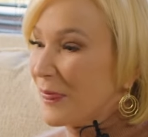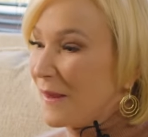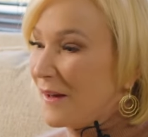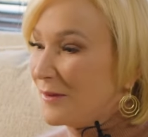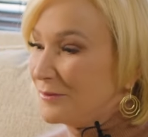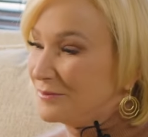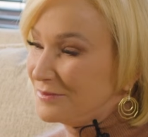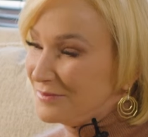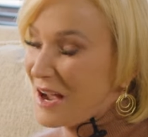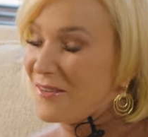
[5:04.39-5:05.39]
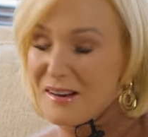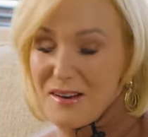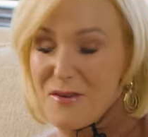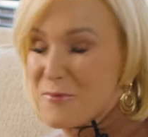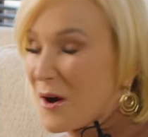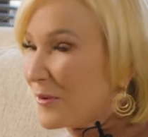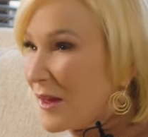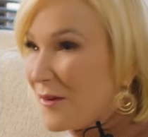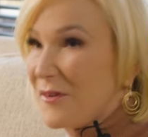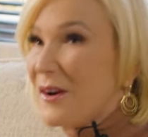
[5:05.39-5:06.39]
um, now I know
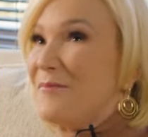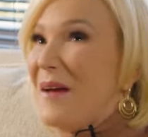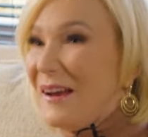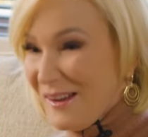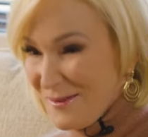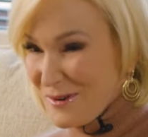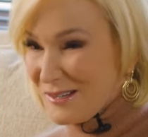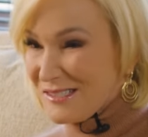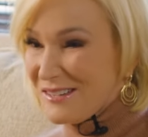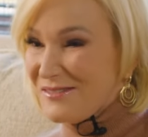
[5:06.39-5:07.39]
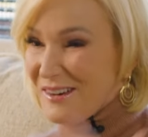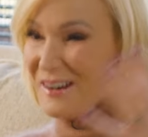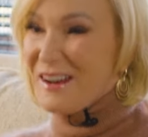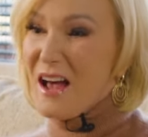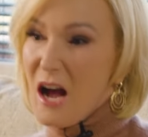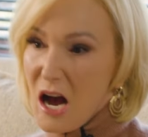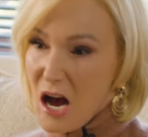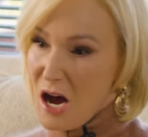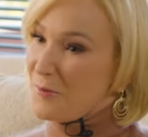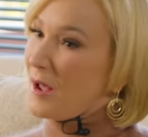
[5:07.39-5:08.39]
probably a very manic person, very
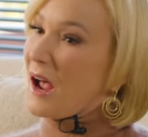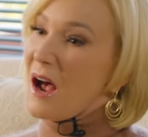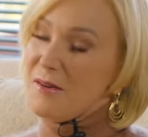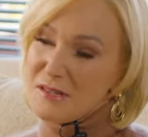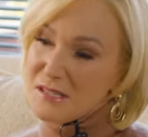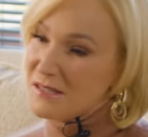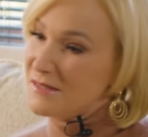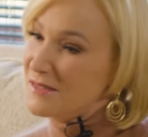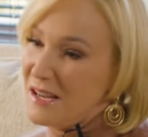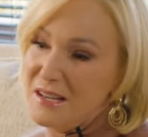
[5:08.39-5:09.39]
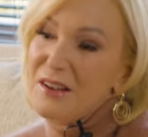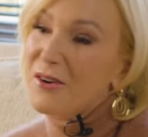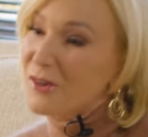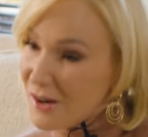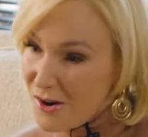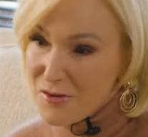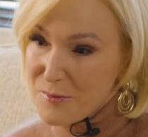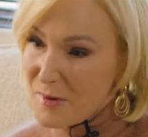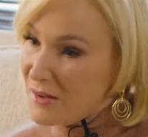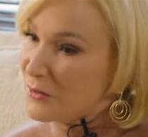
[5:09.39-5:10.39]
up, like I was, he doted over
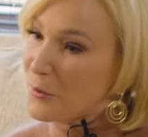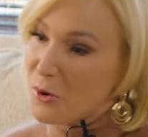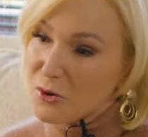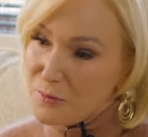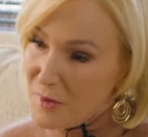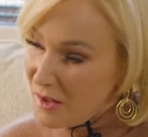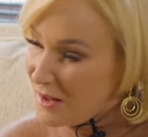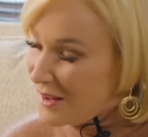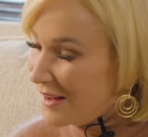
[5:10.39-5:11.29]
me, spoiled me.